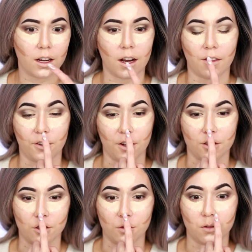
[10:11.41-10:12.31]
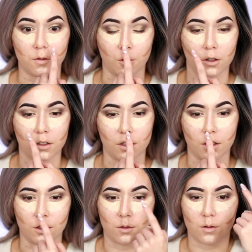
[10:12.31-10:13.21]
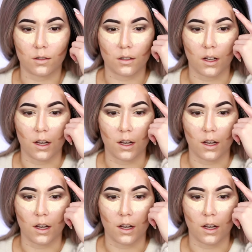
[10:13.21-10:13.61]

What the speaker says: and then you got 2 and 4 on the nose,